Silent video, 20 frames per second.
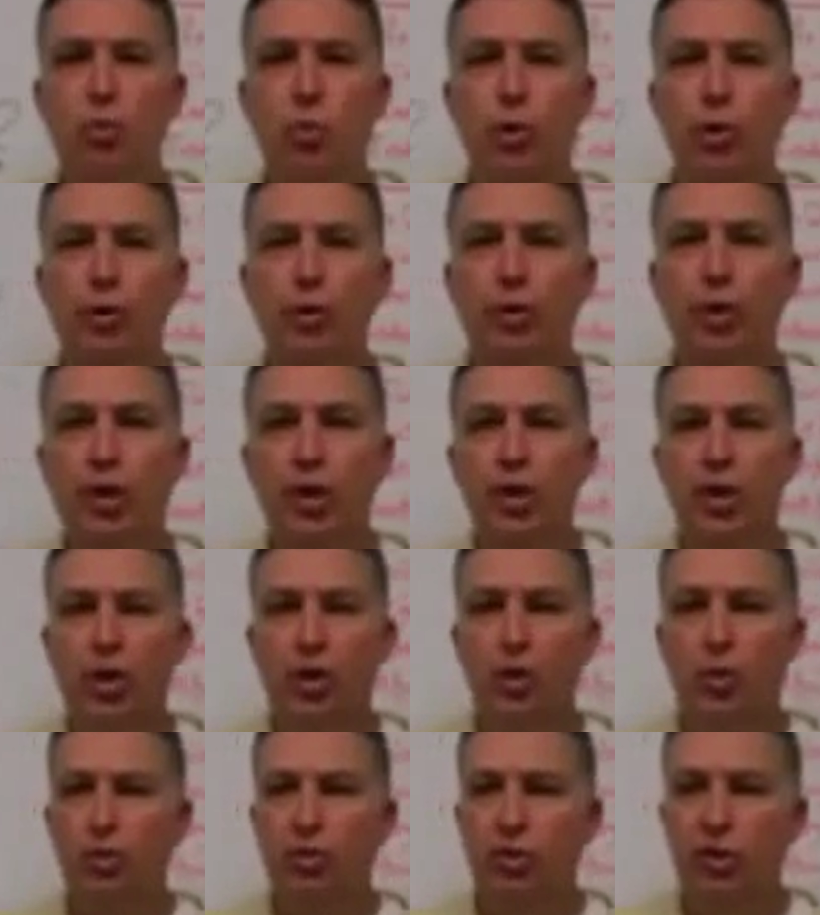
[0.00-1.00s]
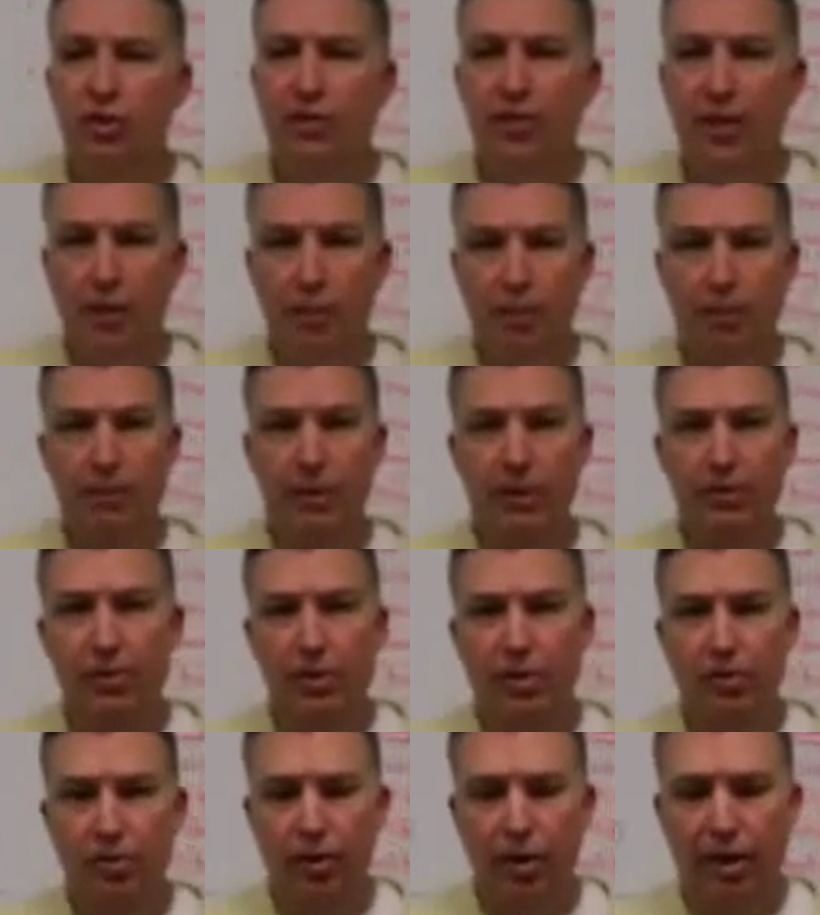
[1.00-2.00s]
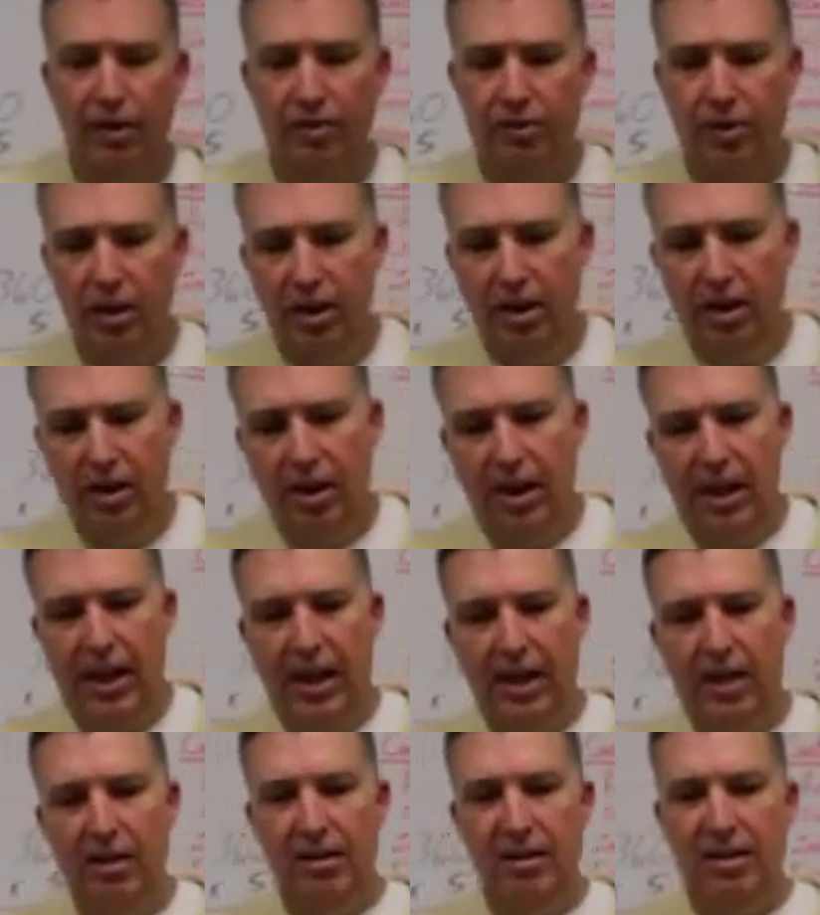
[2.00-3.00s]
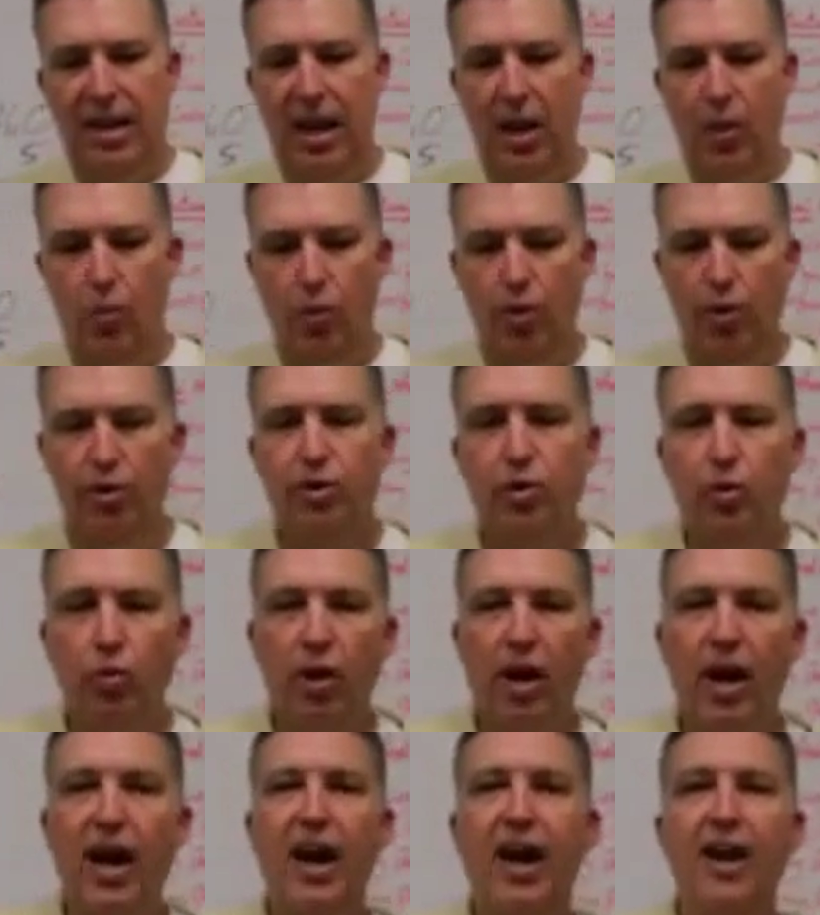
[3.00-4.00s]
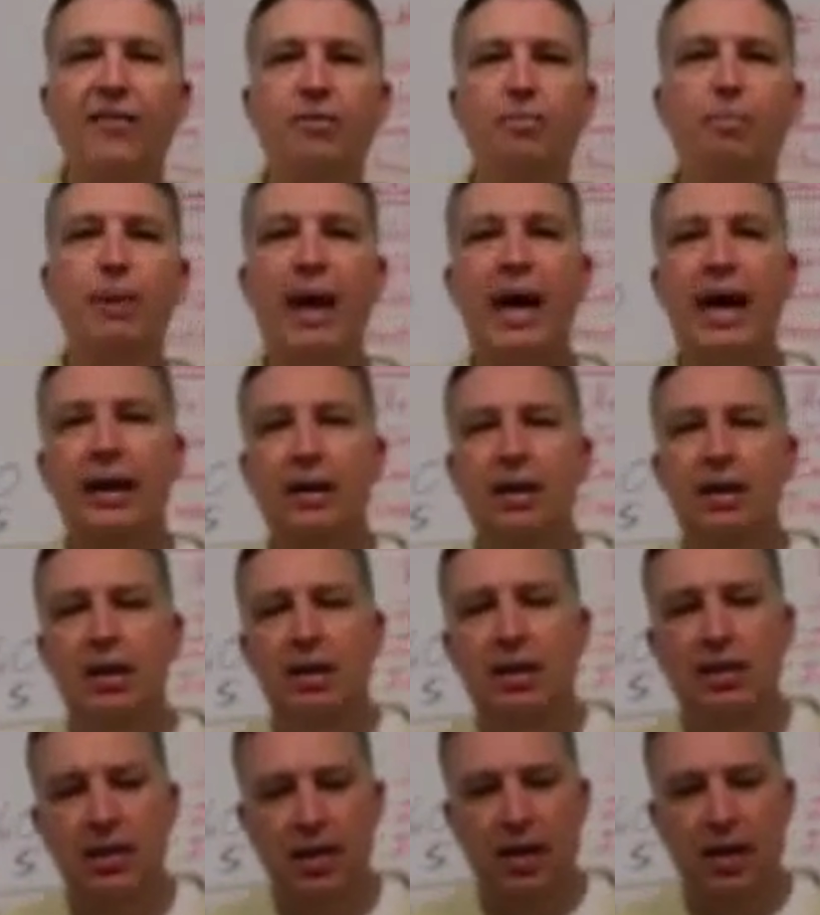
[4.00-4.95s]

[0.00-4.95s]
will use to develop a business list. And they were derived back in,